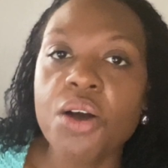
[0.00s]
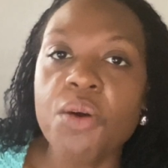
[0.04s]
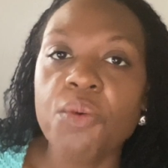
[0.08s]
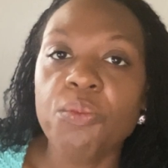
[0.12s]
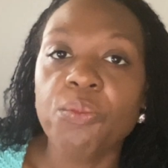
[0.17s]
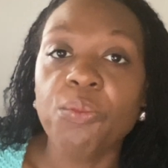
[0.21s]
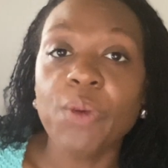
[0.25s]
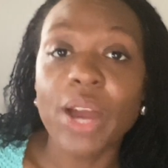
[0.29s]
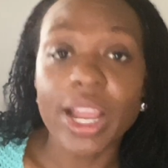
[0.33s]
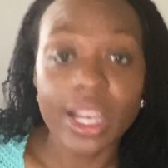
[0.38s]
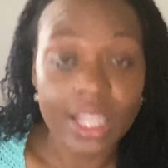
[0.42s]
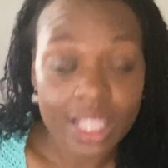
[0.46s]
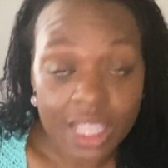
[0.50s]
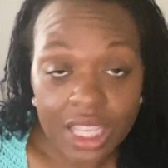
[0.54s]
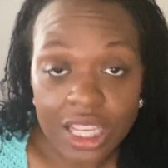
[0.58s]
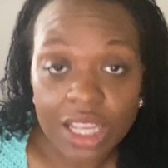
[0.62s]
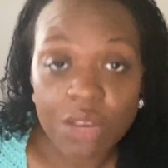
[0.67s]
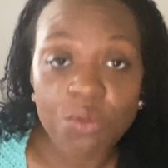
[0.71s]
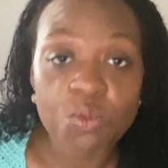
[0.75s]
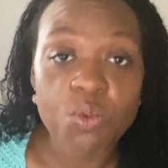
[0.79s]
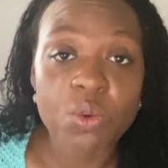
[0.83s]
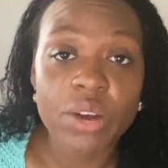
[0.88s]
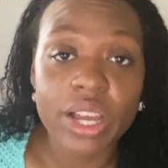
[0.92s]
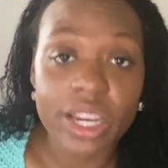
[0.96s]
what He
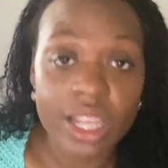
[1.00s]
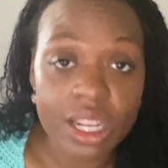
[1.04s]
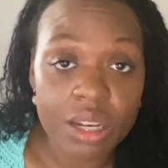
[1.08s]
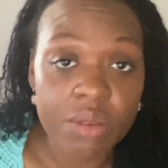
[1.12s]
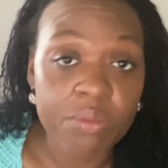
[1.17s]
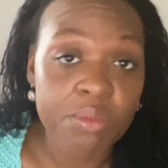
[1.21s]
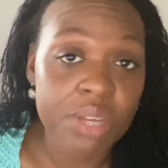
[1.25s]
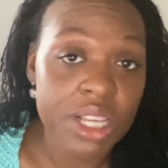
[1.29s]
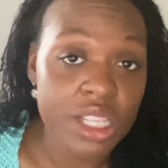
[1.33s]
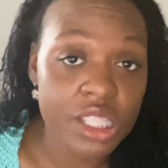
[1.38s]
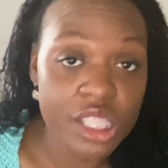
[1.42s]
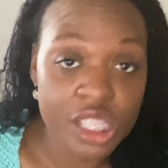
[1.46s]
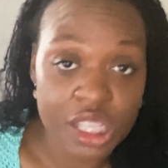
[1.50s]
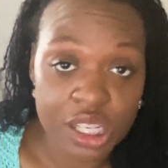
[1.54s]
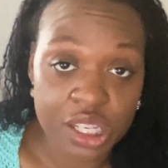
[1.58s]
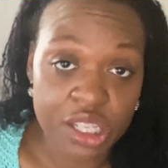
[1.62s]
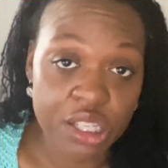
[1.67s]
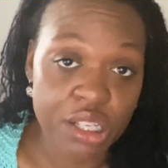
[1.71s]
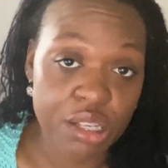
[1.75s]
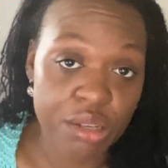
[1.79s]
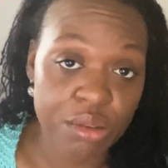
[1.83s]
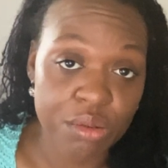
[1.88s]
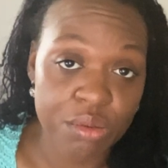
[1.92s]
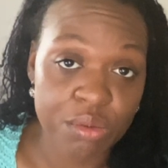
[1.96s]
wanted me to
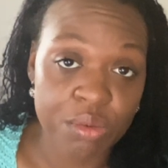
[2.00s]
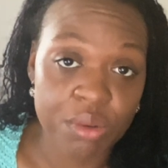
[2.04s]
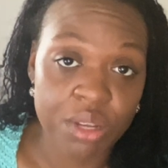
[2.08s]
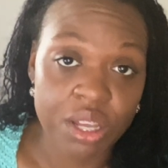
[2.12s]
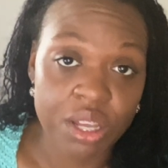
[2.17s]
do